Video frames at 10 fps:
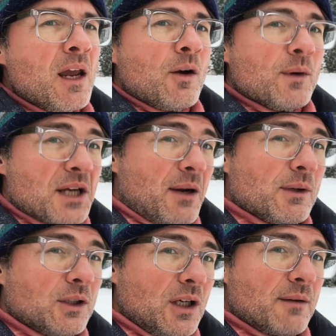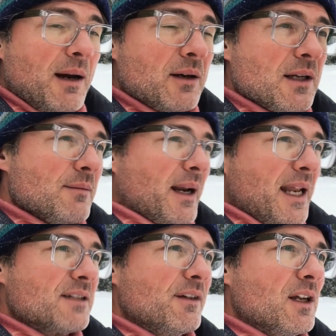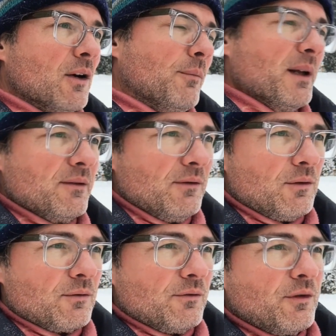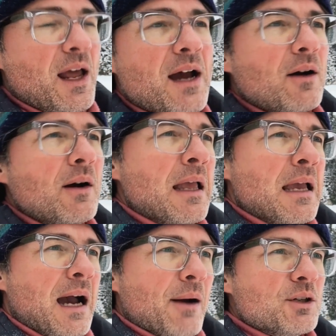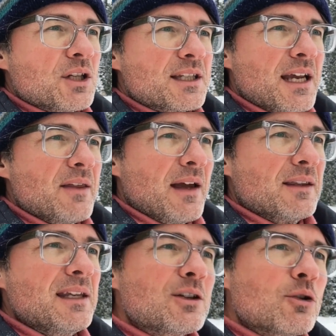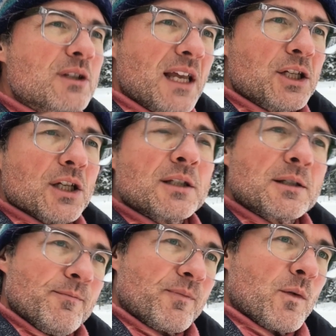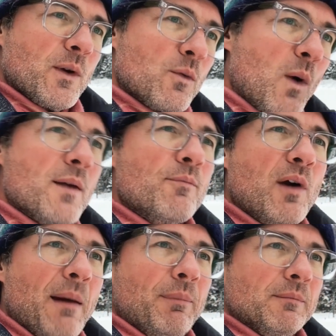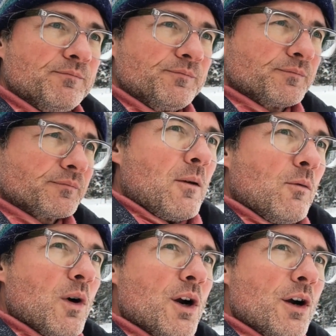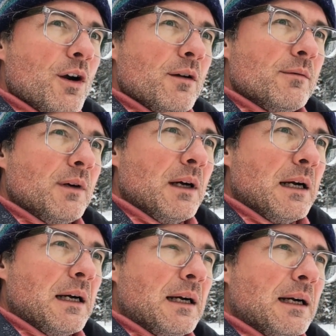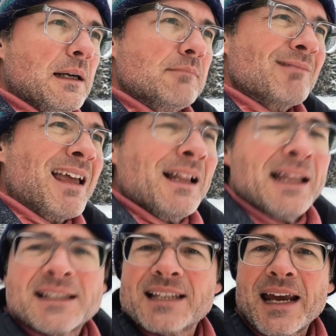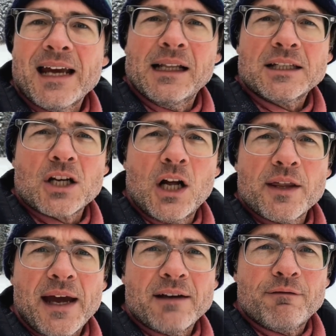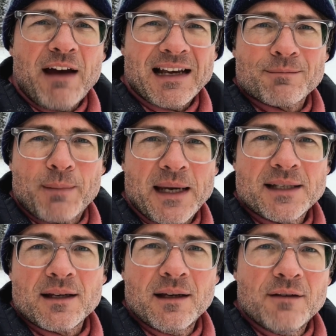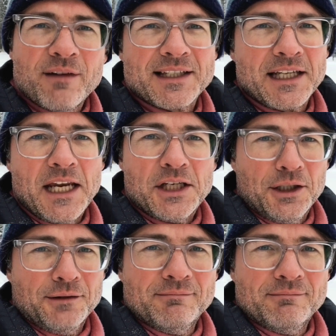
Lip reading: which I will talk about in my next video. But for now, I would just say that these 2 sessions with 1 prep were, let's call that fast-paced investigation,